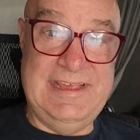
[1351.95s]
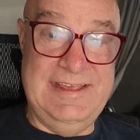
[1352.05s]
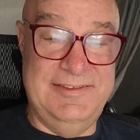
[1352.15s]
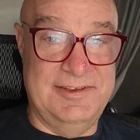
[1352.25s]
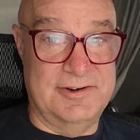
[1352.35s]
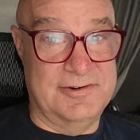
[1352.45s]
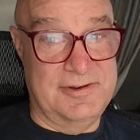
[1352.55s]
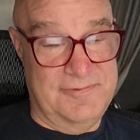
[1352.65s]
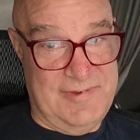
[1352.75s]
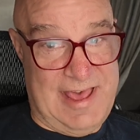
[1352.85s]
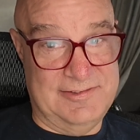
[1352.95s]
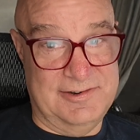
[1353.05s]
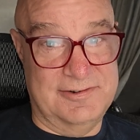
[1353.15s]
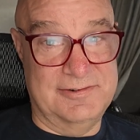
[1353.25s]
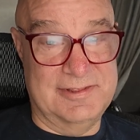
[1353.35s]
easier and
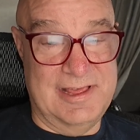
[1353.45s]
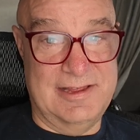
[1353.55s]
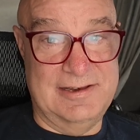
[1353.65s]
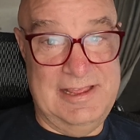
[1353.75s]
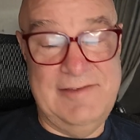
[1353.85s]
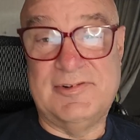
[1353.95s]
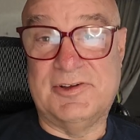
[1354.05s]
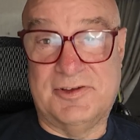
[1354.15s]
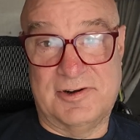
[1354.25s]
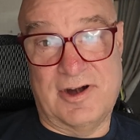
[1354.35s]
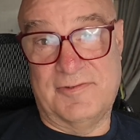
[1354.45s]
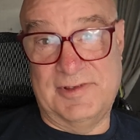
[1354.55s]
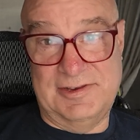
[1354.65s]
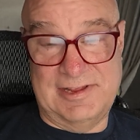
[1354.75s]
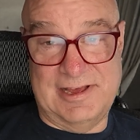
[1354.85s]
faster than even a good
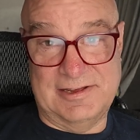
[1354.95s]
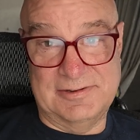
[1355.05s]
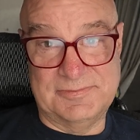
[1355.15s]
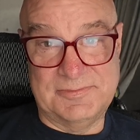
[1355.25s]
RV tech.